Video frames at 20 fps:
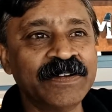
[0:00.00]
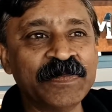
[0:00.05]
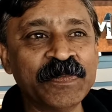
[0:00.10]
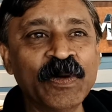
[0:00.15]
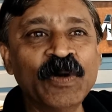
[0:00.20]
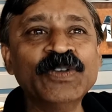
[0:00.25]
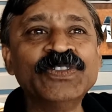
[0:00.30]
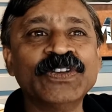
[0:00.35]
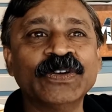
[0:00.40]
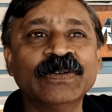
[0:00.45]

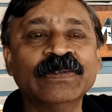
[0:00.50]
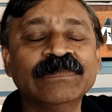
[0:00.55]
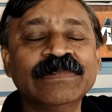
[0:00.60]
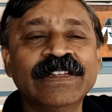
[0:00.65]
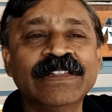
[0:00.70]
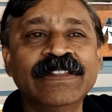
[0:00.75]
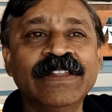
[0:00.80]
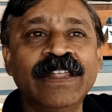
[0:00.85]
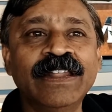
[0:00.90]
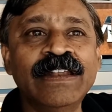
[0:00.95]
Mojo.
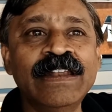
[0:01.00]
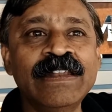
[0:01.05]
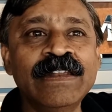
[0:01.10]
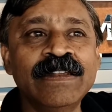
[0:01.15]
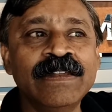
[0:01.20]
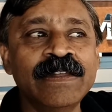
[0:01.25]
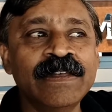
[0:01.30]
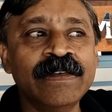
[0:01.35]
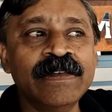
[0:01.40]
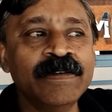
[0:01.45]
And then,
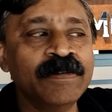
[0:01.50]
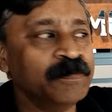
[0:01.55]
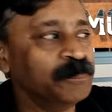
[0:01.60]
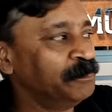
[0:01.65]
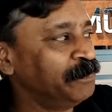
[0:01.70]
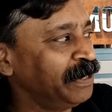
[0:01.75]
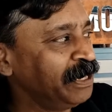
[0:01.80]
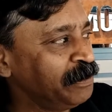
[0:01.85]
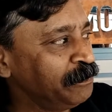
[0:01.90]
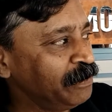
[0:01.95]

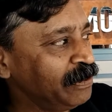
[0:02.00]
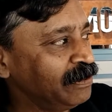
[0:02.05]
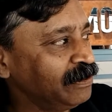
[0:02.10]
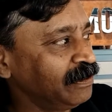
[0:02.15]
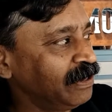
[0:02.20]
believe me,